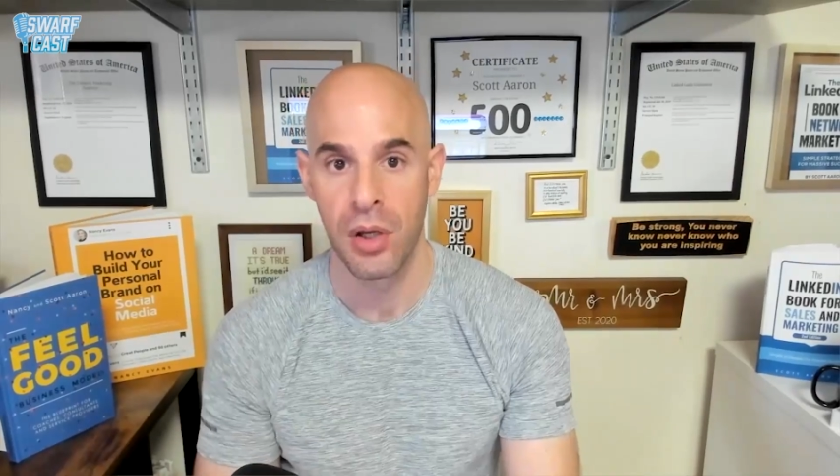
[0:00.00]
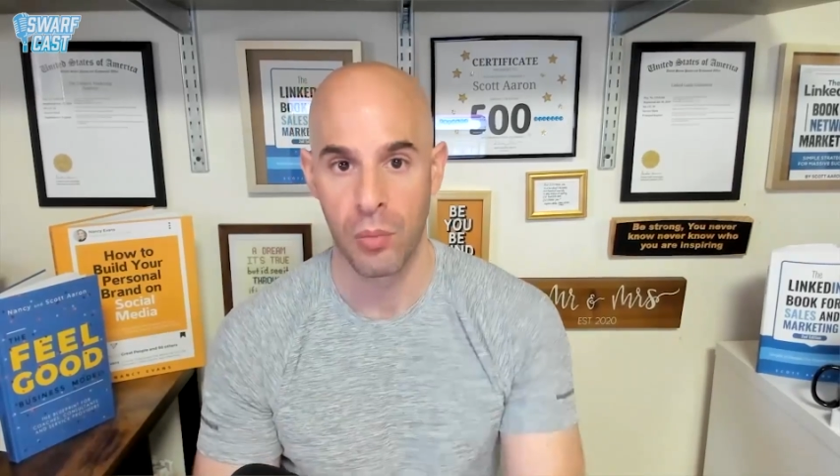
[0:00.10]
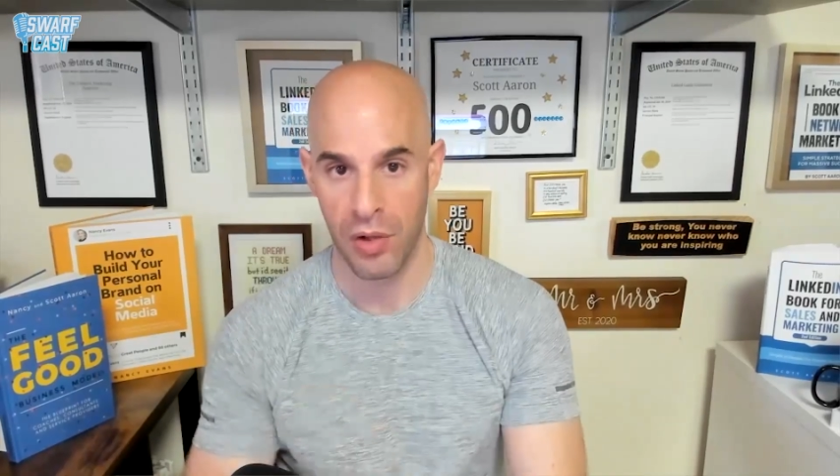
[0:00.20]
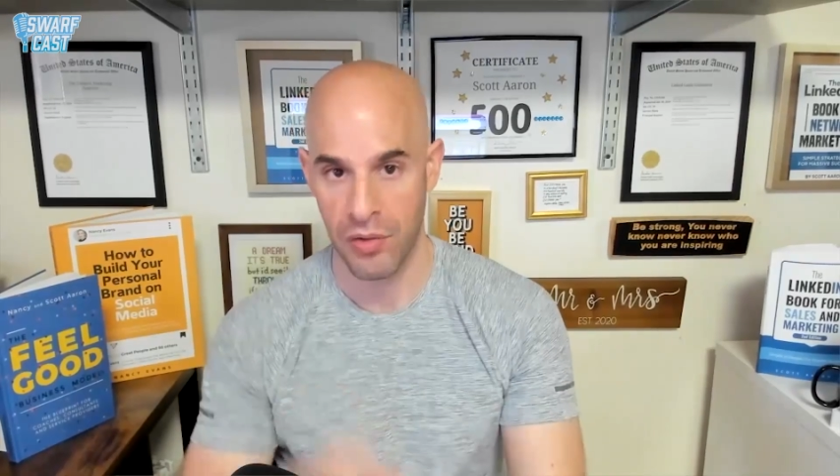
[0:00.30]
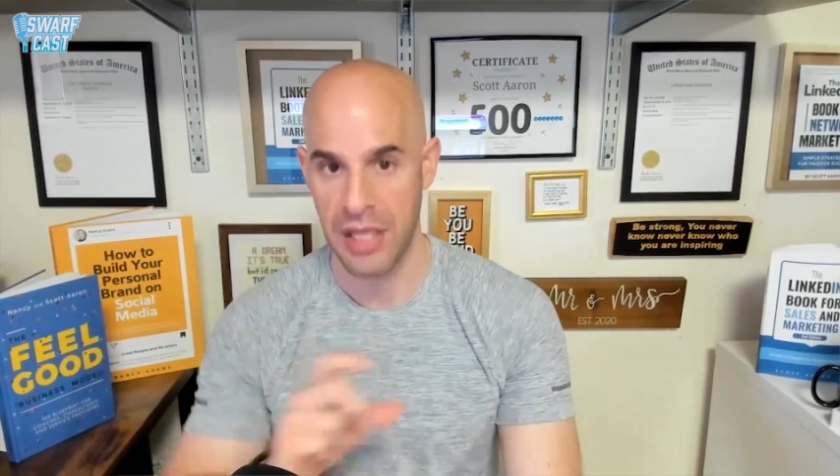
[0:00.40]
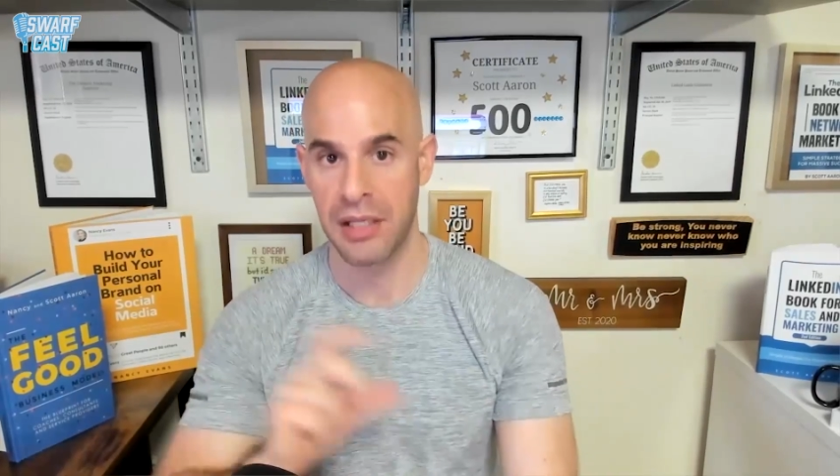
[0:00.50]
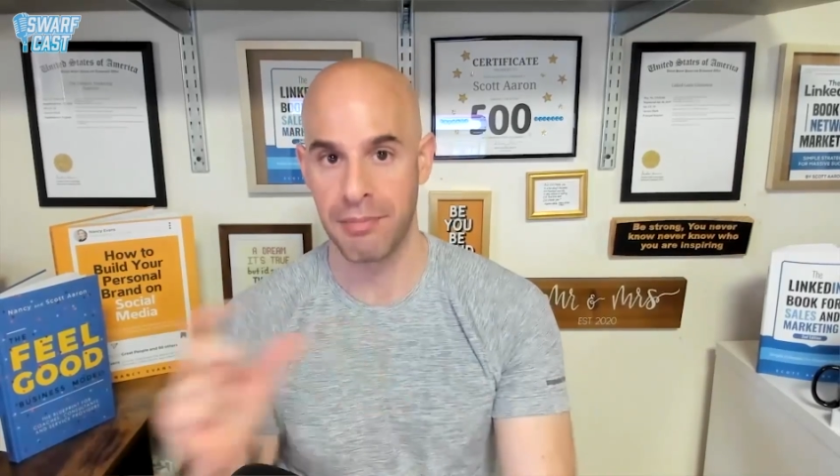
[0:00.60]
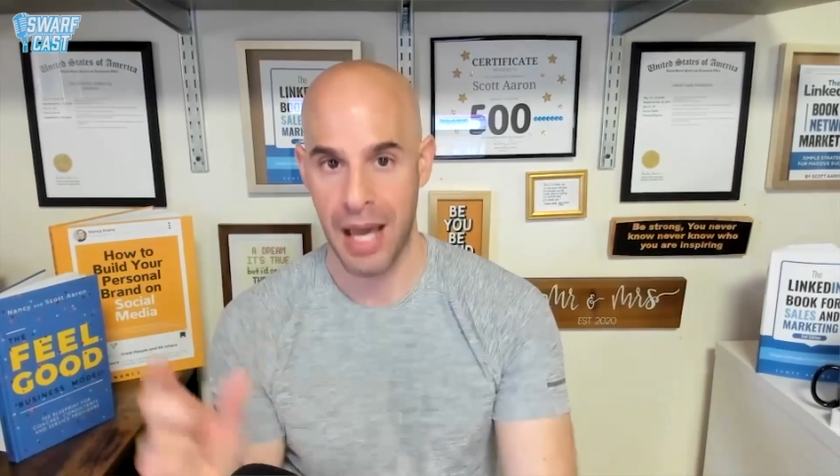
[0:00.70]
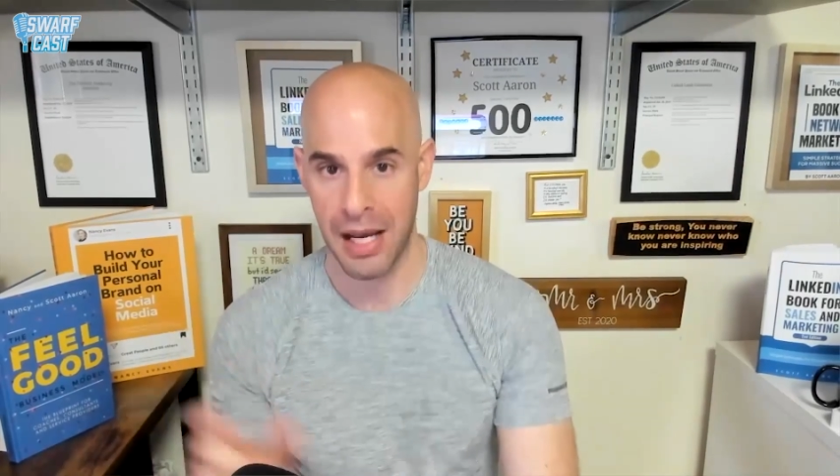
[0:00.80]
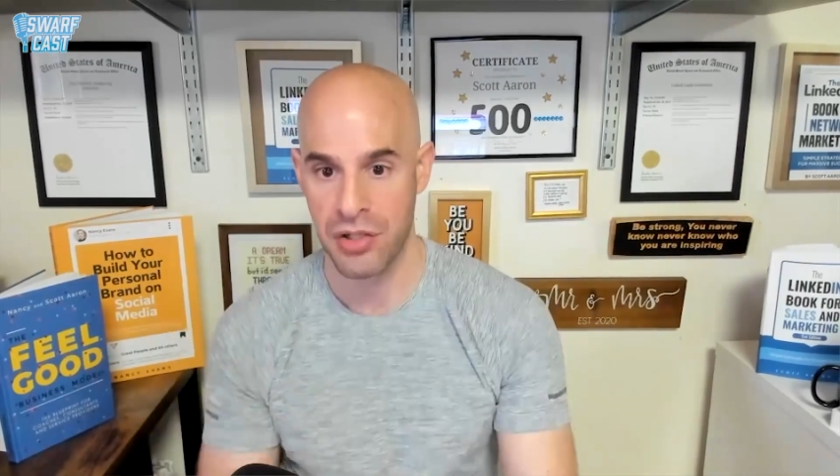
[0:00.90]
where they can
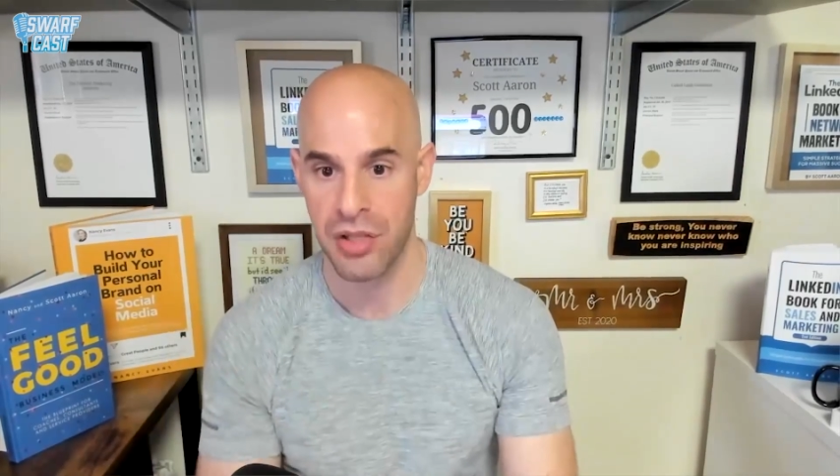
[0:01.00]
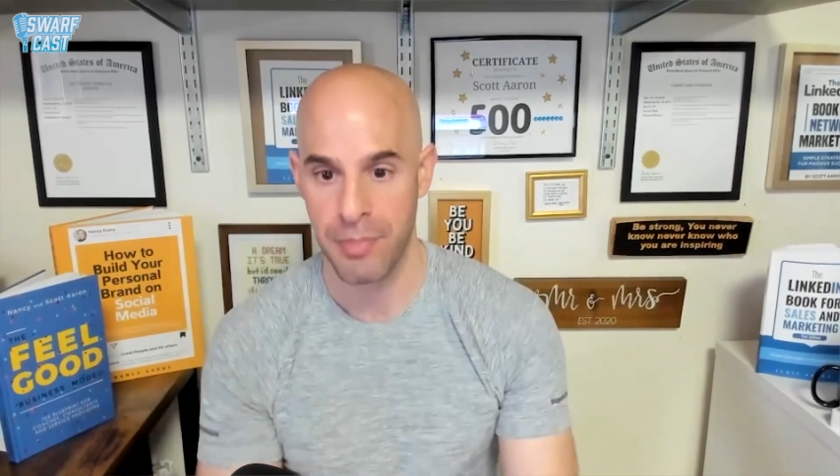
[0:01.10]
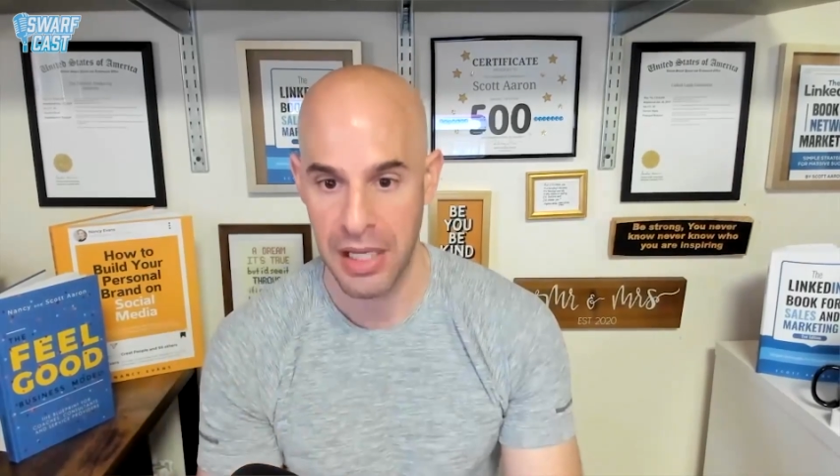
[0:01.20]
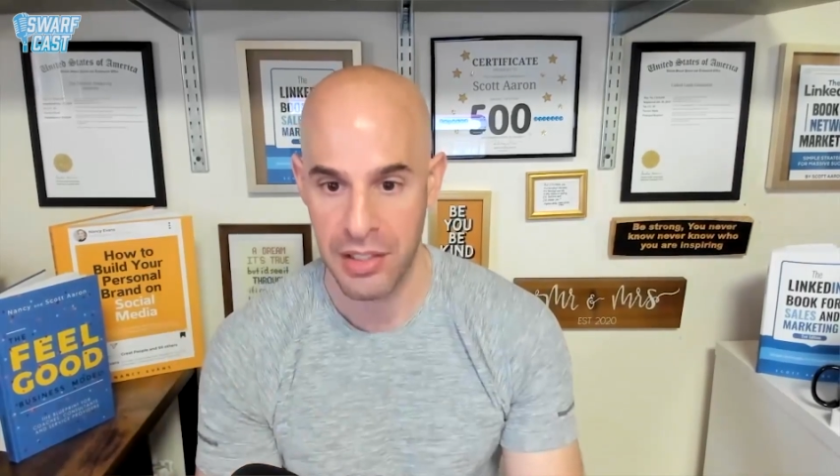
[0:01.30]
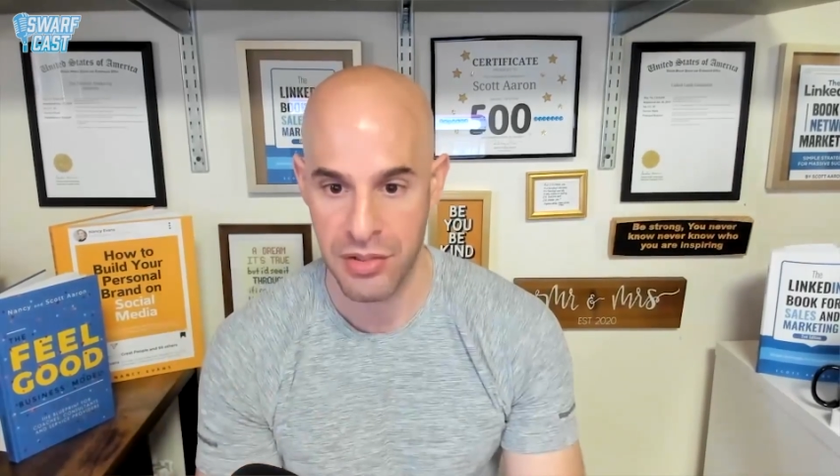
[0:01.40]
manage the page